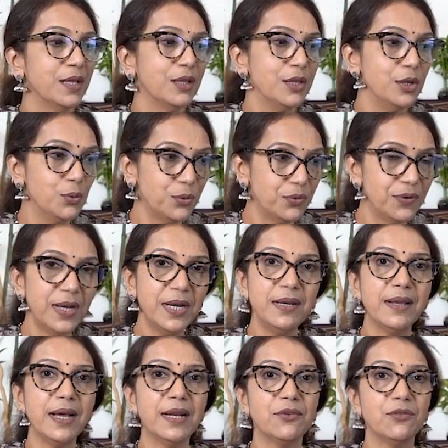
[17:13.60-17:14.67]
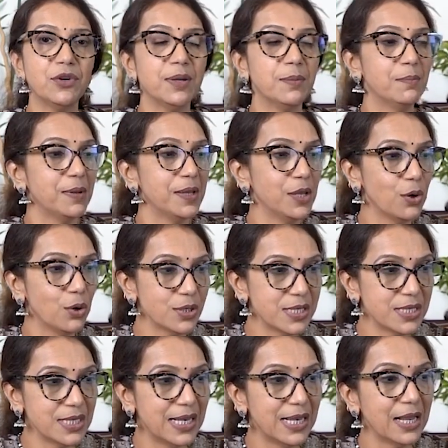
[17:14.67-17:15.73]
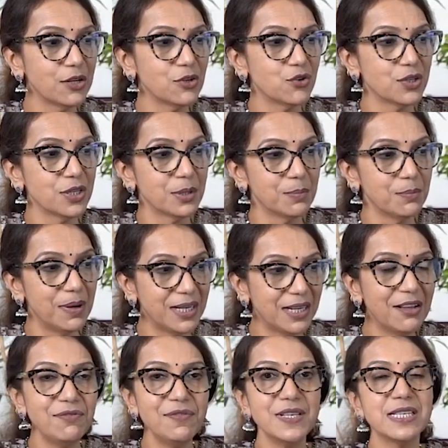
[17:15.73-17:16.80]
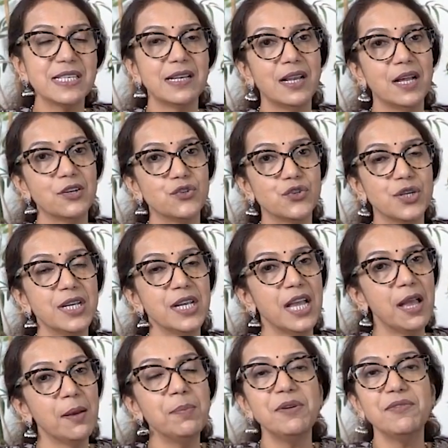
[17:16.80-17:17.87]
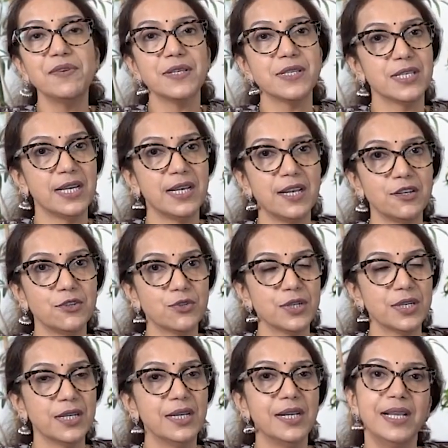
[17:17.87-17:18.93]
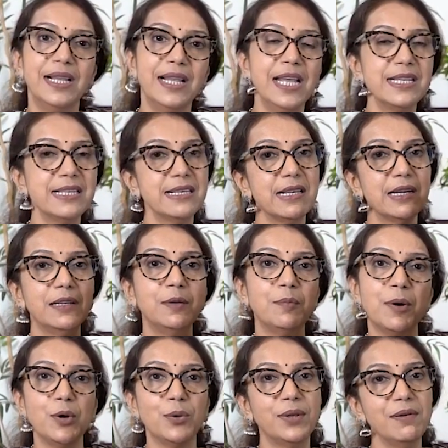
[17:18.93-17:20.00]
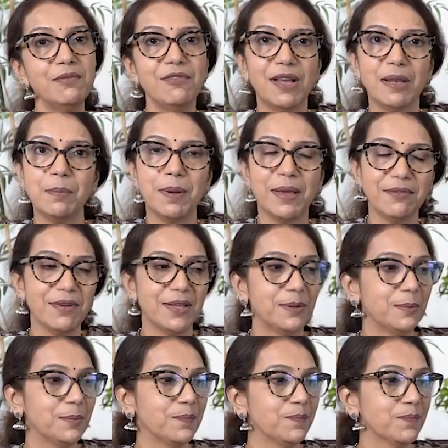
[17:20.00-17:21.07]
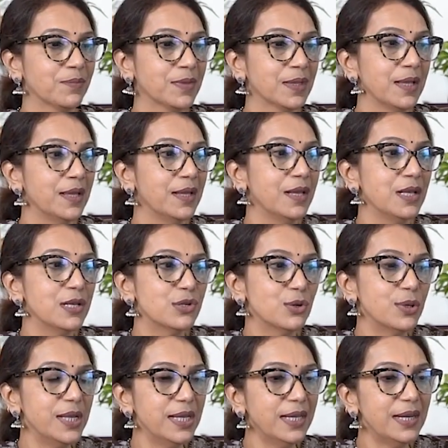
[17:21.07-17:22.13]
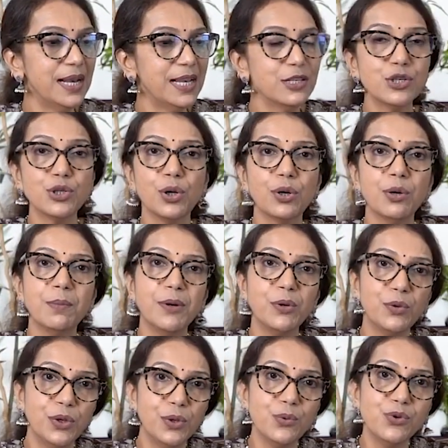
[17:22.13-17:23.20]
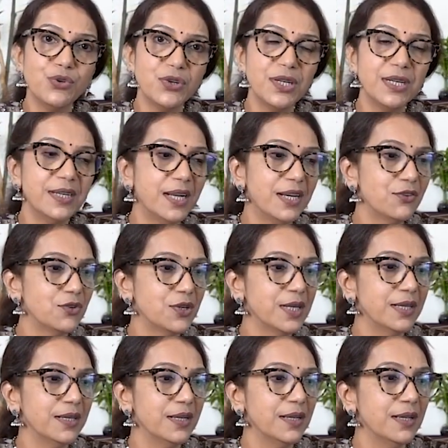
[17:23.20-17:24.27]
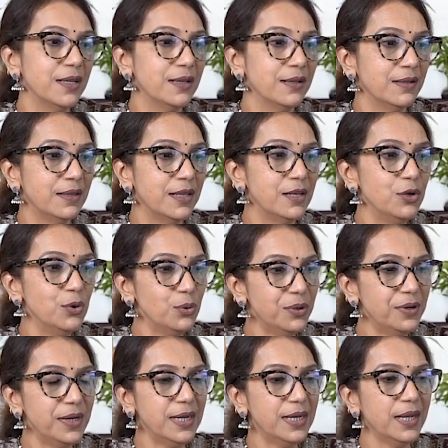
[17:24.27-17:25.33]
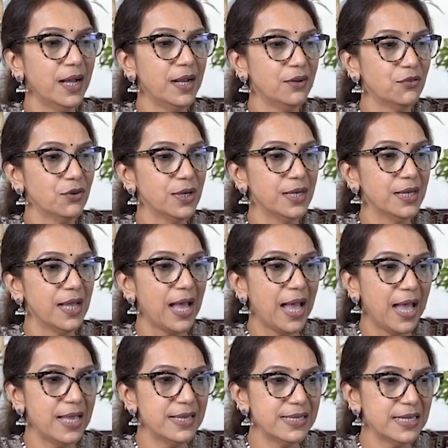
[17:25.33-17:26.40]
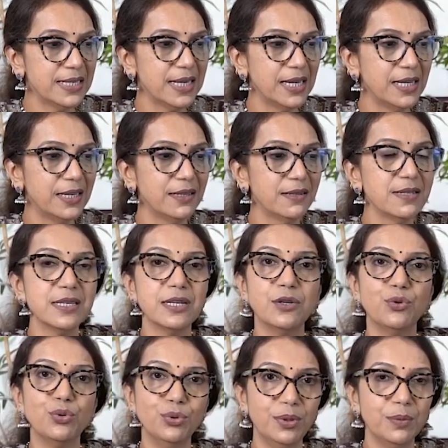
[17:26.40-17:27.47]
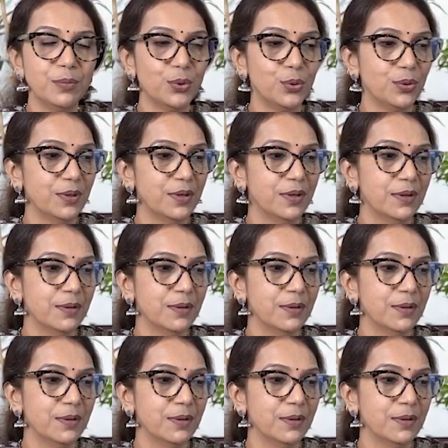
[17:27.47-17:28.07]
nutrient artery, periosteal artery, metaphyseal artery, epiphyseal artery. Let's learn about them one by one. So here let's talk about nutrient artery. The nutrient artery, as it enters into the bone,